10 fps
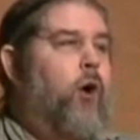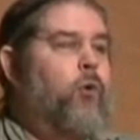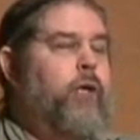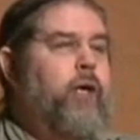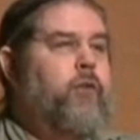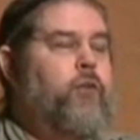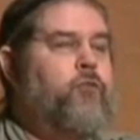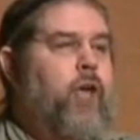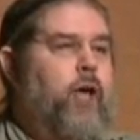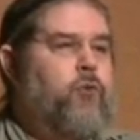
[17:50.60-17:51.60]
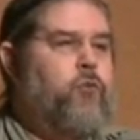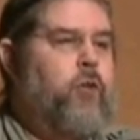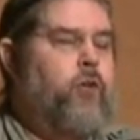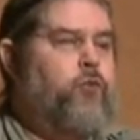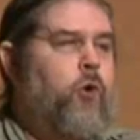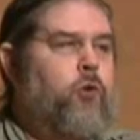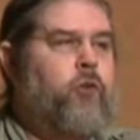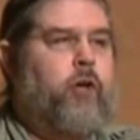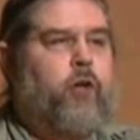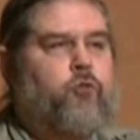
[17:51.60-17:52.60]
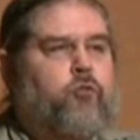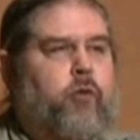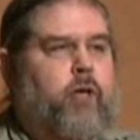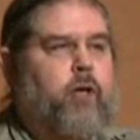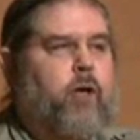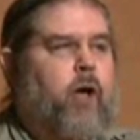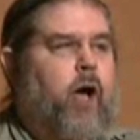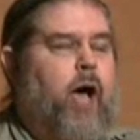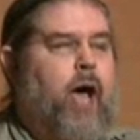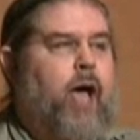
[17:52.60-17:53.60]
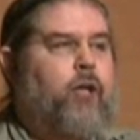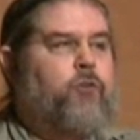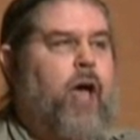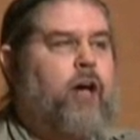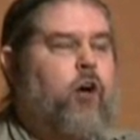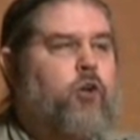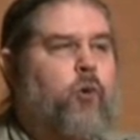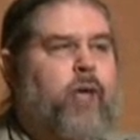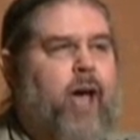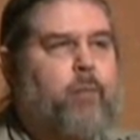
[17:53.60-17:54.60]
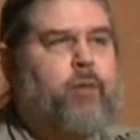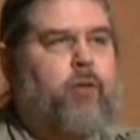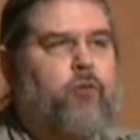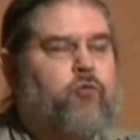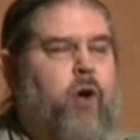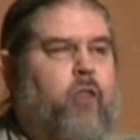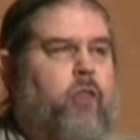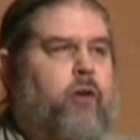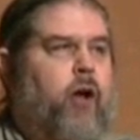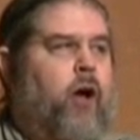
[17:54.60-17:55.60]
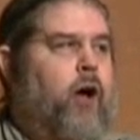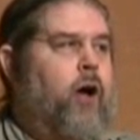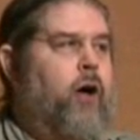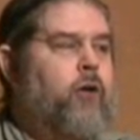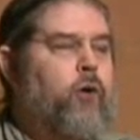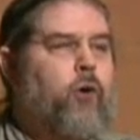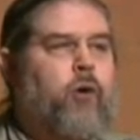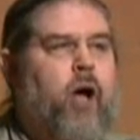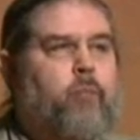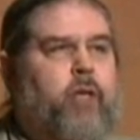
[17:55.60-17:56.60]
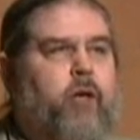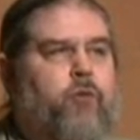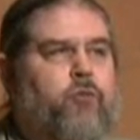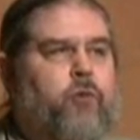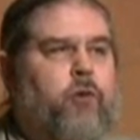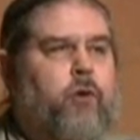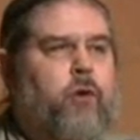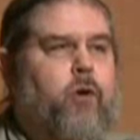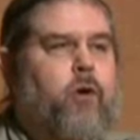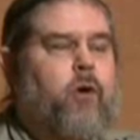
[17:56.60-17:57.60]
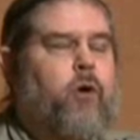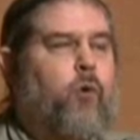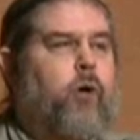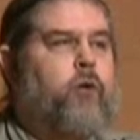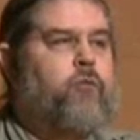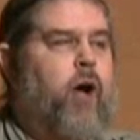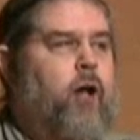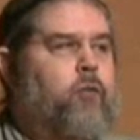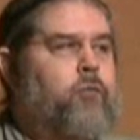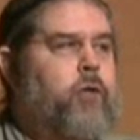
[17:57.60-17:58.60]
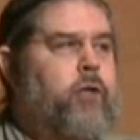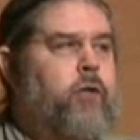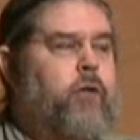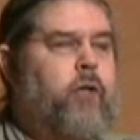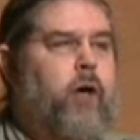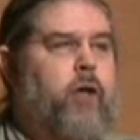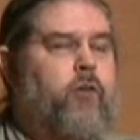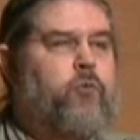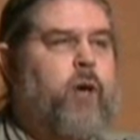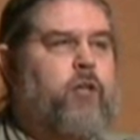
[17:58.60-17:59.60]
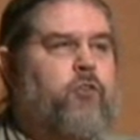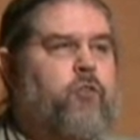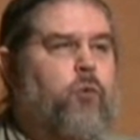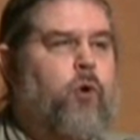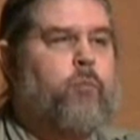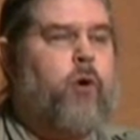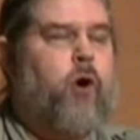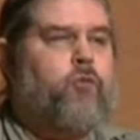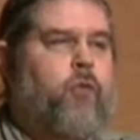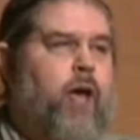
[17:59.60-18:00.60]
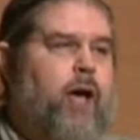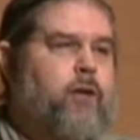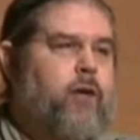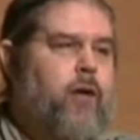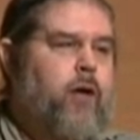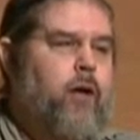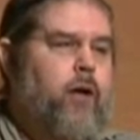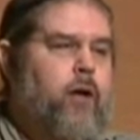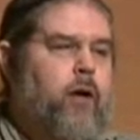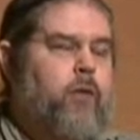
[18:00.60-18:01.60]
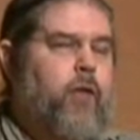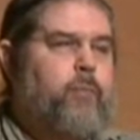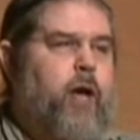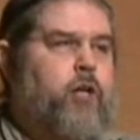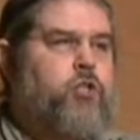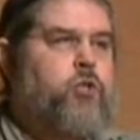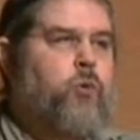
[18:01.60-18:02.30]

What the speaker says: Only in this case, in this alternate history, it's anarcho-capitalists rather than anarcho-communists who were involved in the Spanish Civil War, and because of that, they managed